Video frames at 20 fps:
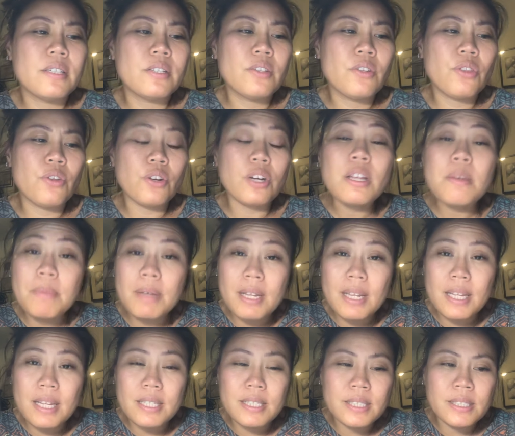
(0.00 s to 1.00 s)
30
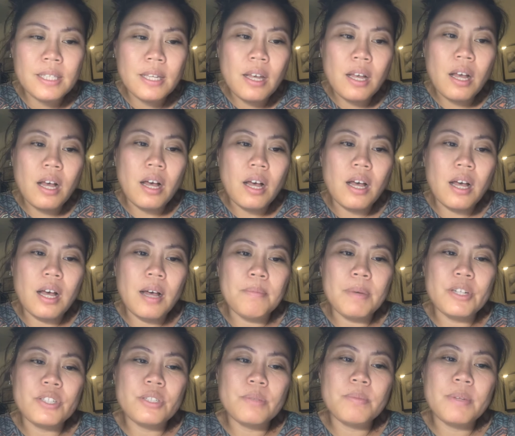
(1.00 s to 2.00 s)
minutes,
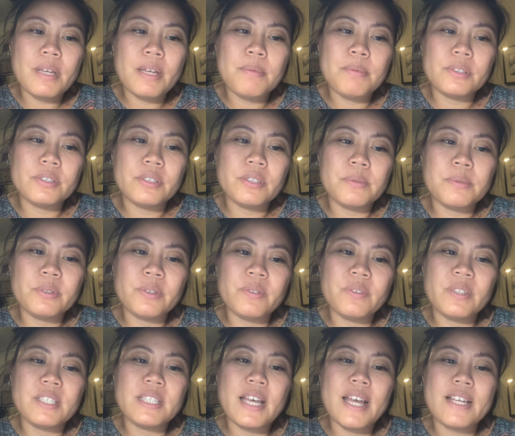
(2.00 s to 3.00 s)
I should be able to observe
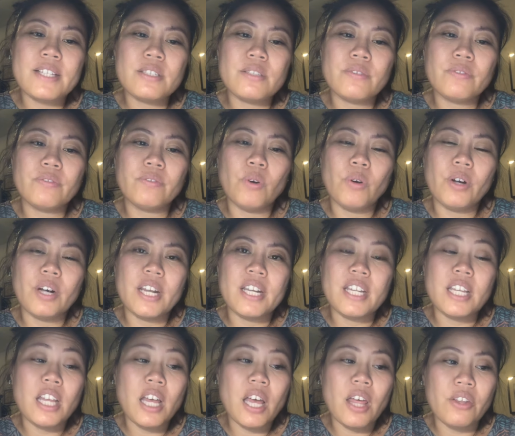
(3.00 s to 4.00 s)
the test for
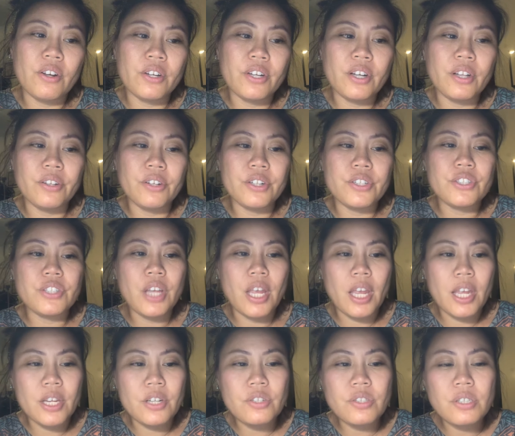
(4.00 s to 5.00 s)
any other color
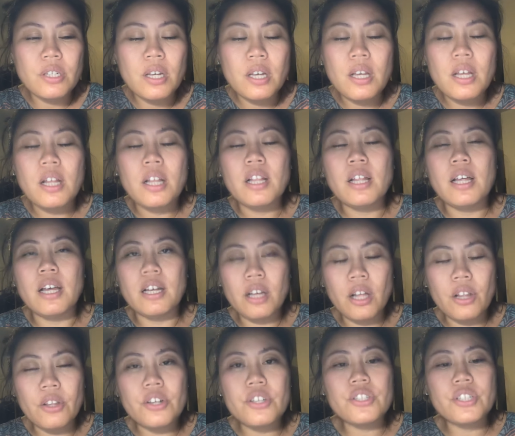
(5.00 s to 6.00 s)
change. A
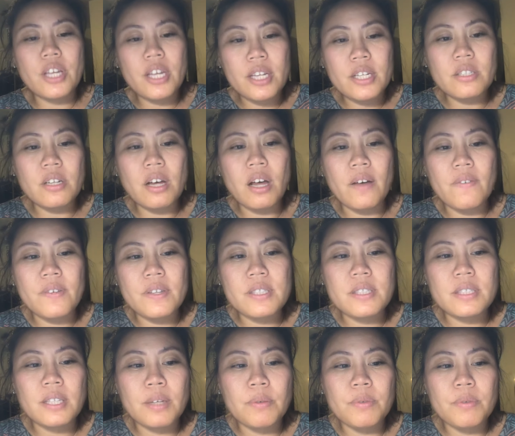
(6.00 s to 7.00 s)
color change
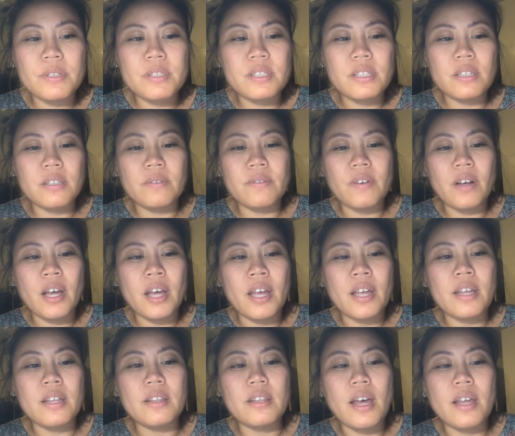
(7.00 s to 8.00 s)
obviously will
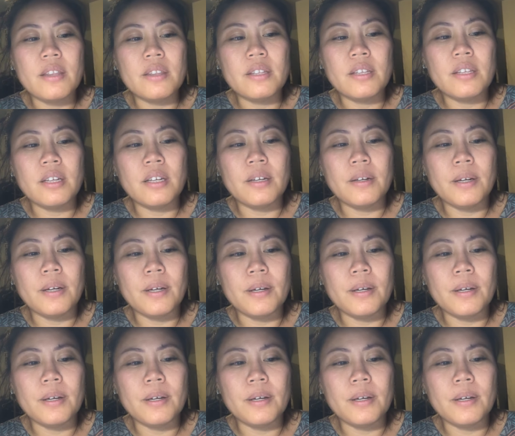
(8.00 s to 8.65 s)
signify that there